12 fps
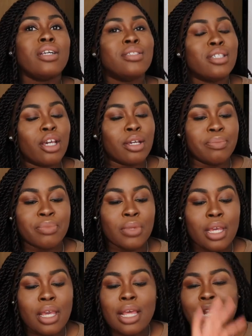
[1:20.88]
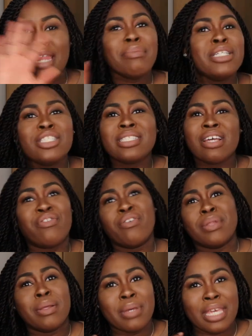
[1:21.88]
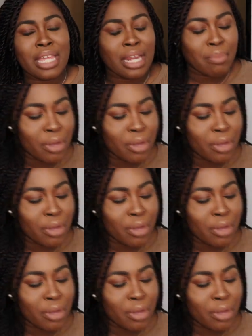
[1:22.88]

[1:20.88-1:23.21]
So let me just start from the beginning,